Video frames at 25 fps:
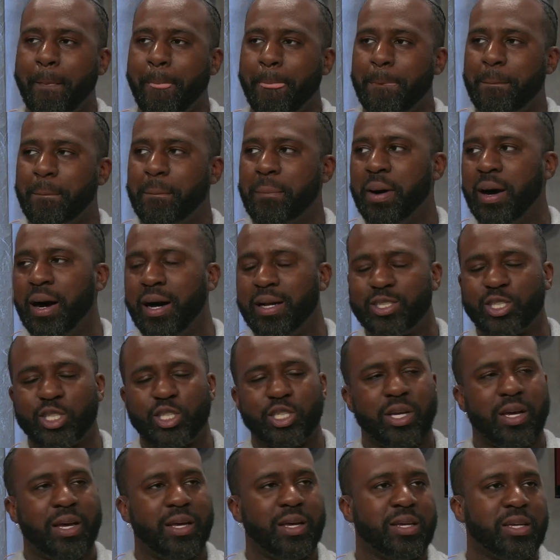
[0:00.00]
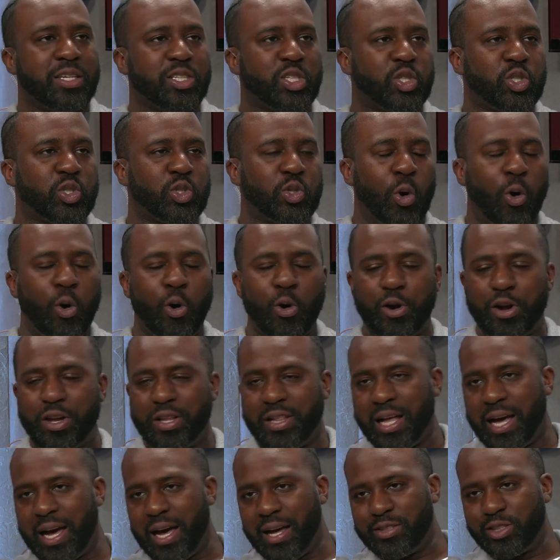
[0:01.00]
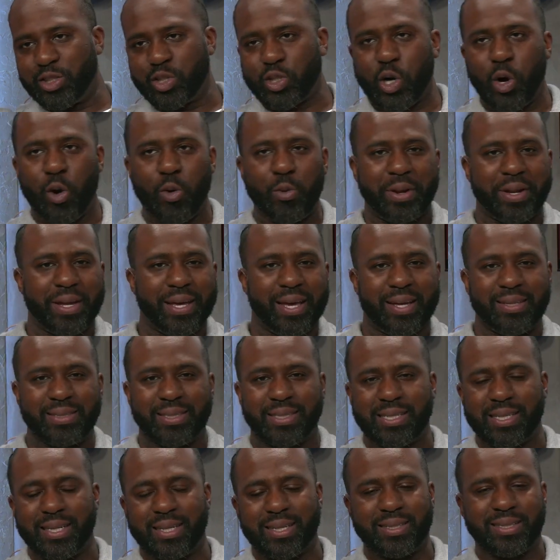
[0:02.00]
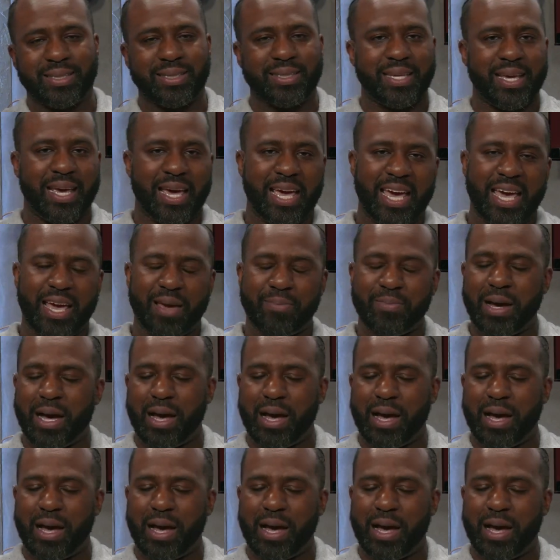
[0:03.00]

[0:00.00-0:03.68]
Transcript: much storylines going into this game.